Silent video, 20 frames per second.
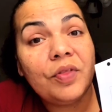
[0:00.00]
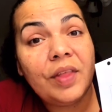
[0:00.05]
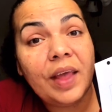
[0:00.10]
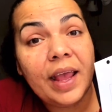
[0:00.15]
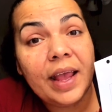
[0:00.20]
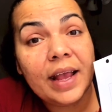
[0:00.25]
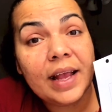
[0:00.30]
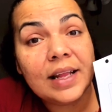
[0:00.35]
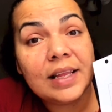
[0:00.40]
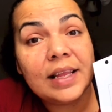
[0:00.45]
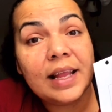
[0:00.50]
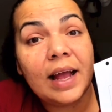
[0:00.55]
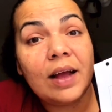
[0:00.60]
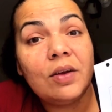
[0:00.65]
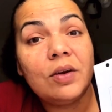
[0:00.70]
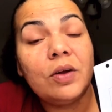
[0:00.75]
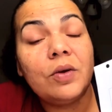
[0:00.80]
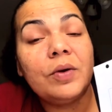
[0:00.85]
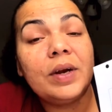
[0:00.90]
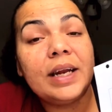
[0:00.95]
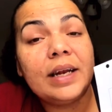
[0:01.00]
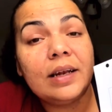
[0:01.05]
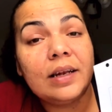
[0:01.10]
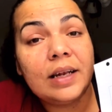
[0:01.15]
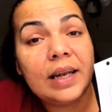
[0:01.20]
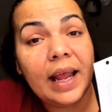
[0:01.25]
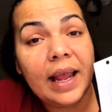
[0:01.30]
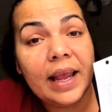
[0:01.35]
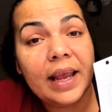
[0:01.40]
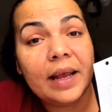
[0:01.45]
They can download it,
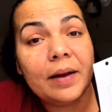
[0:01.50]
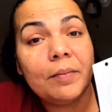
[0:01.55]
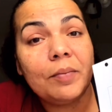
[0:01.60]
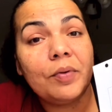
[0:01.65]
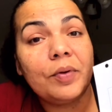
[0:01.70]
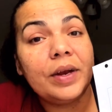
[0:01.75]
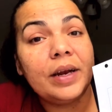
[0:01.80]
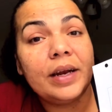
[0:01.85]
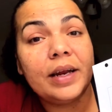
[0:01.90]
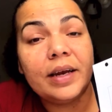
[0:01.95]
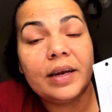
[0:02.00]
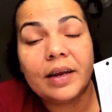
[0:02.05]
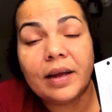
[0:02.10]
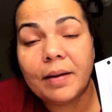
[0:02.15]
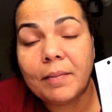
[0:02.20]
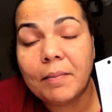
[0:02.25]
they can print it.